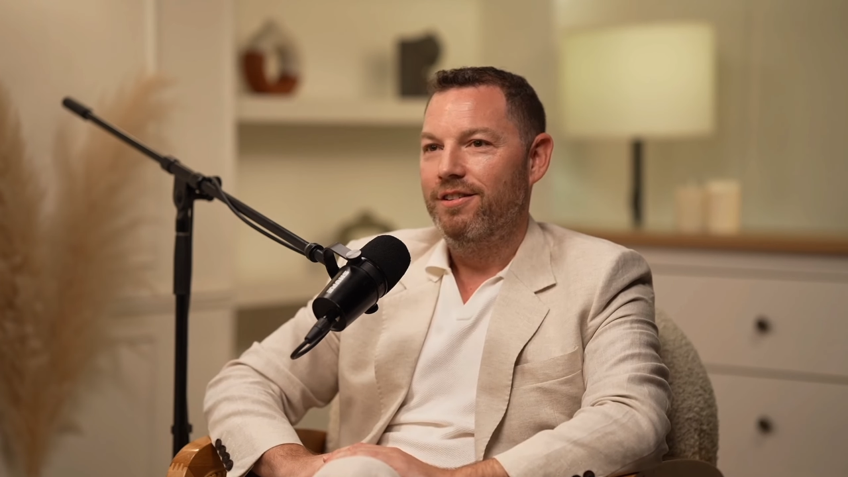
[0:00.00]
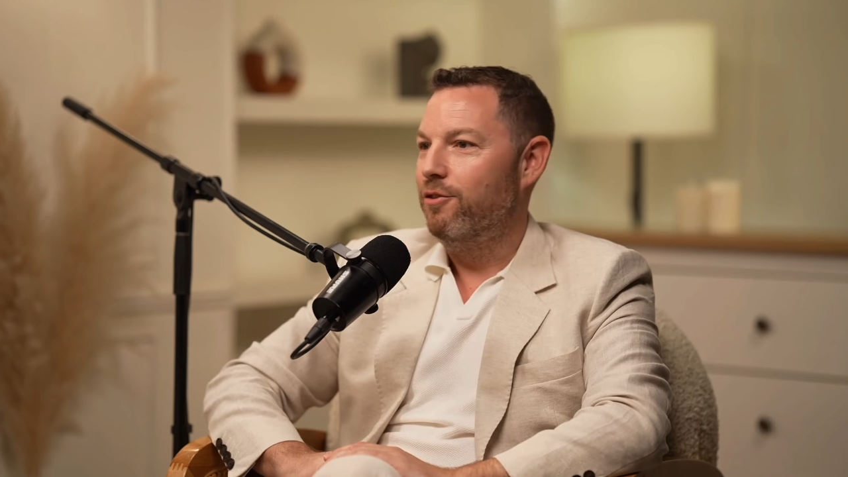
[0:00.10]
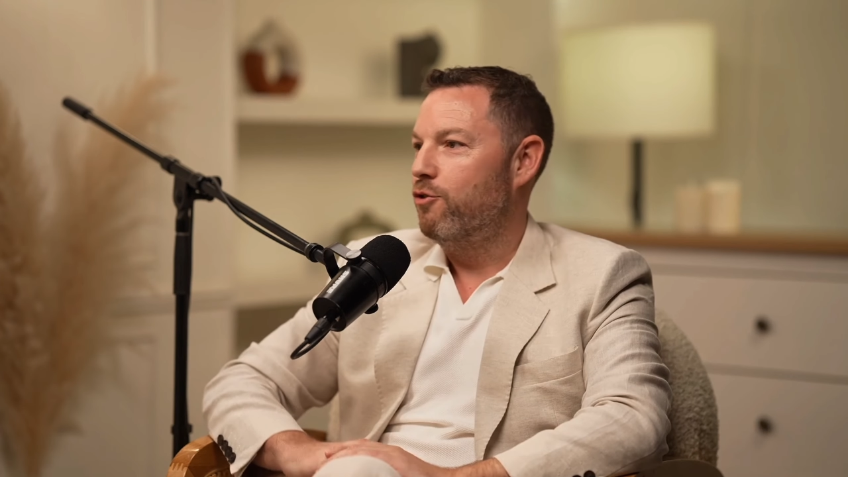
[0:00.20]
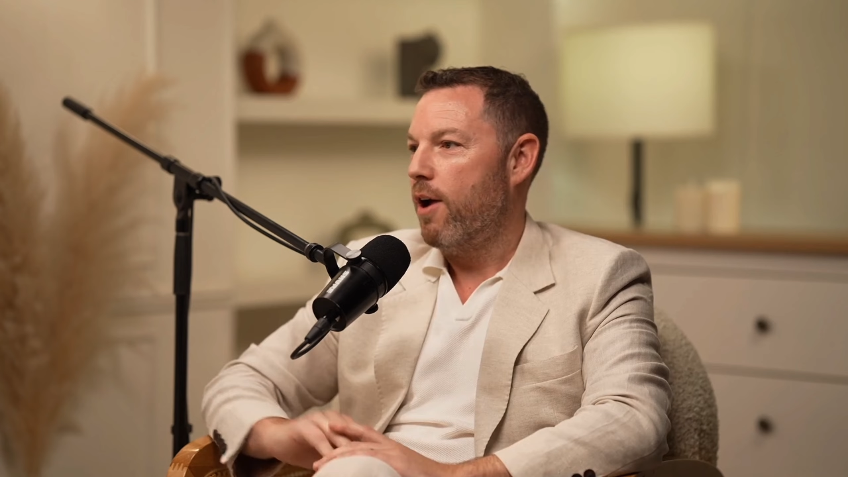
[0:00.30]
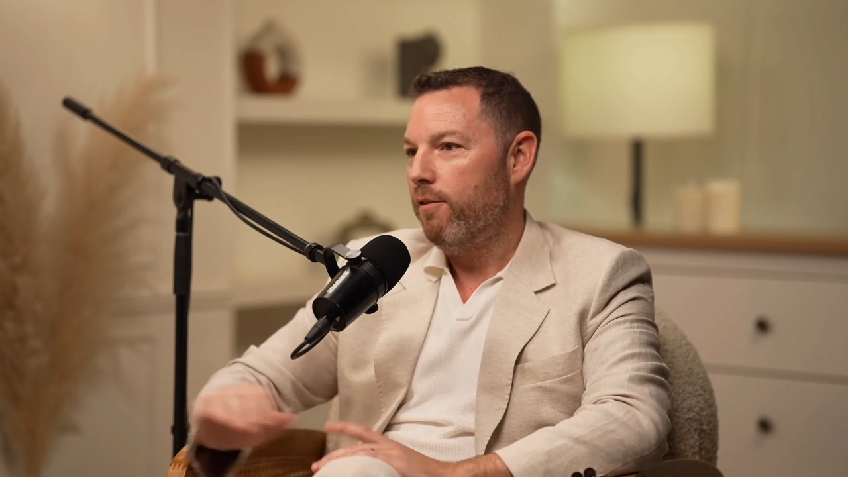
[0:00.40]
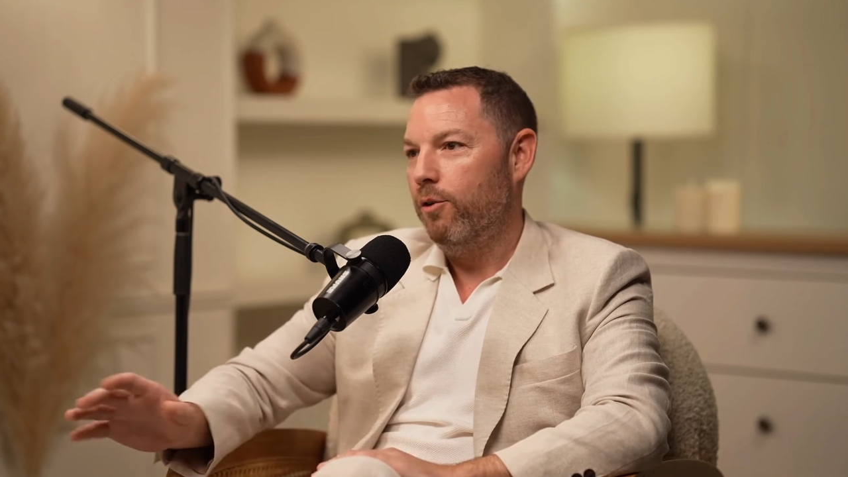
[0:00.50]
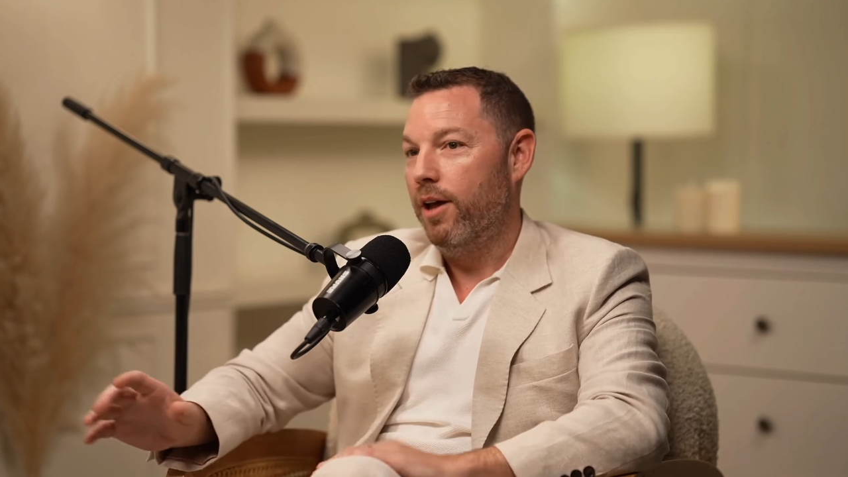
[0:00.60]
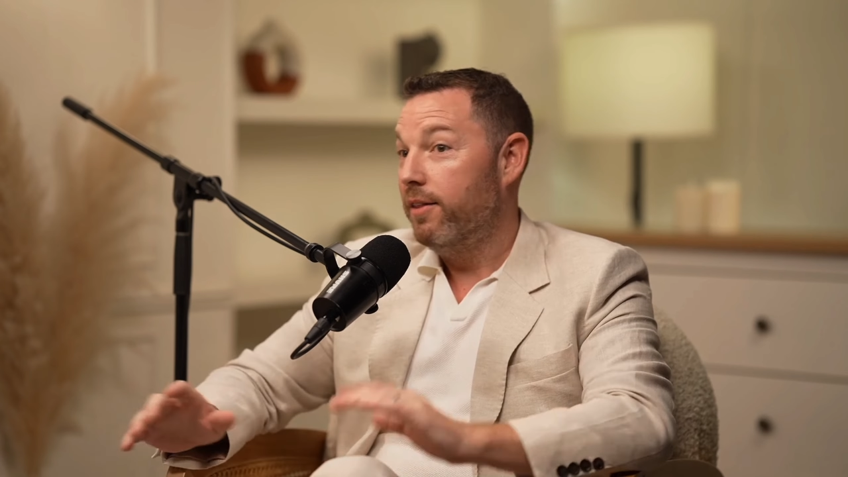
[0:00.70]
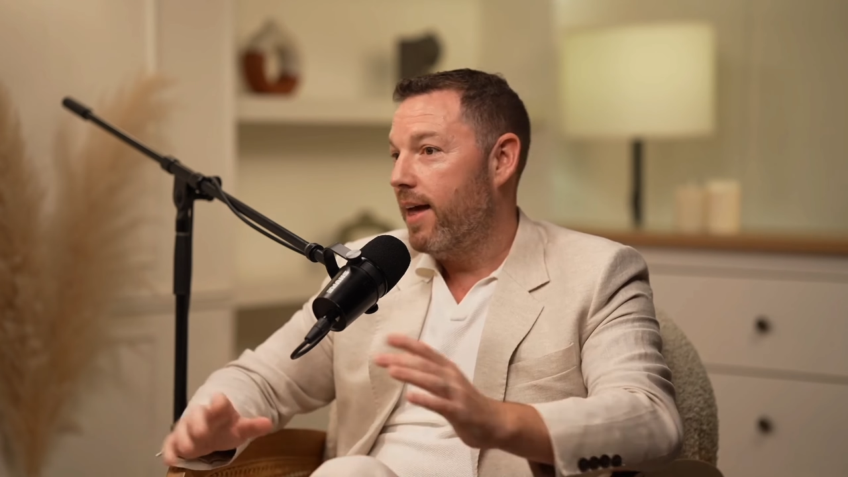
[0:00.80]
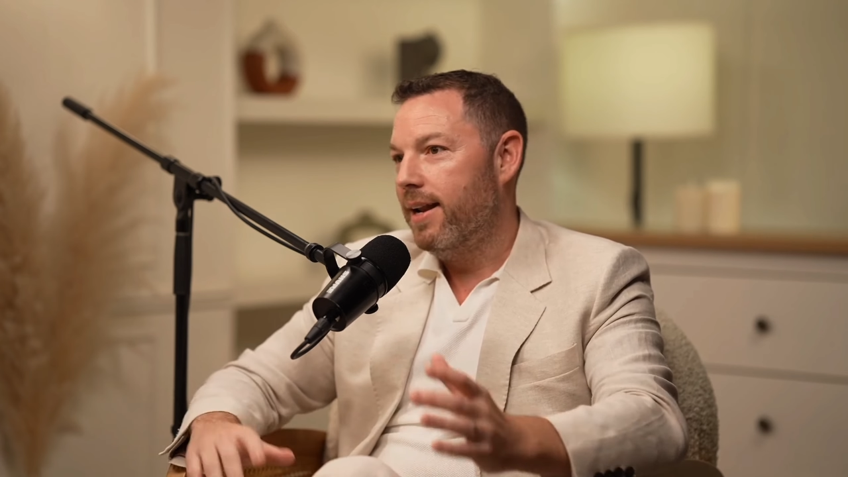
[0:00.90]
travel
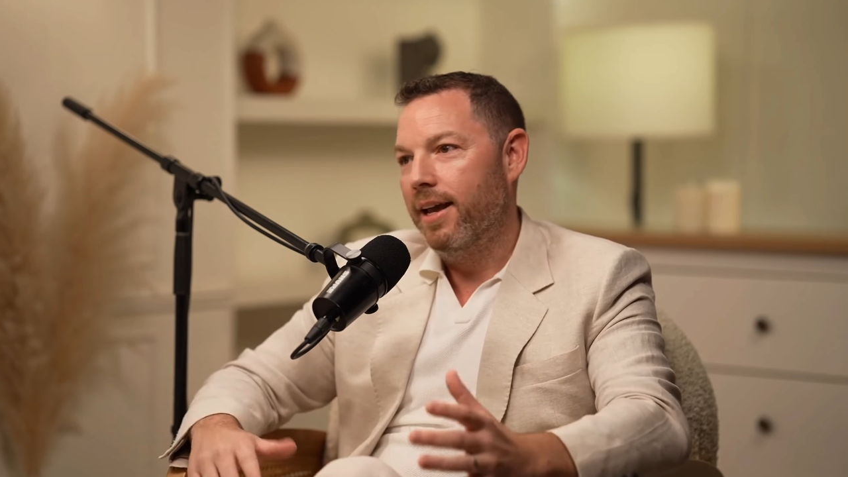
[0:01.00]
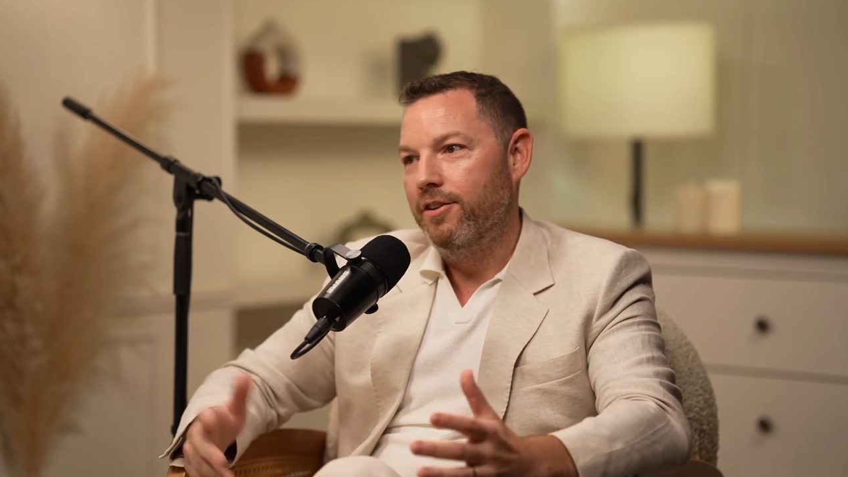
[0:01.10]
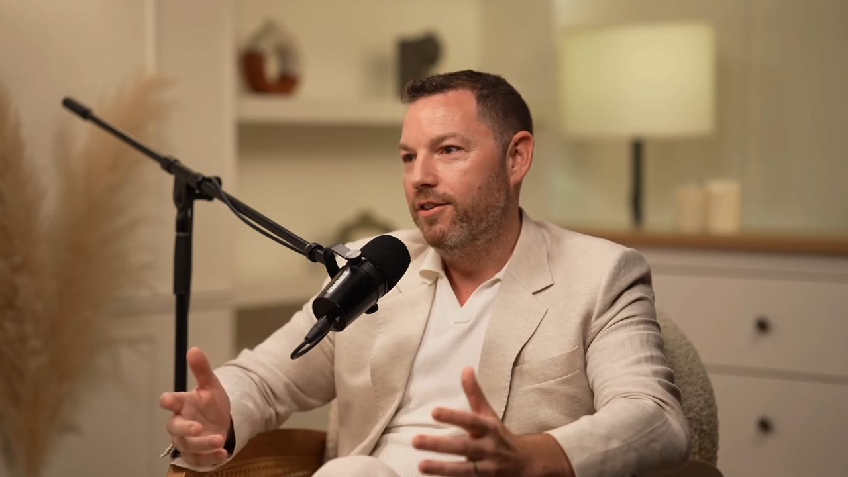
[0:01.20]
at that age.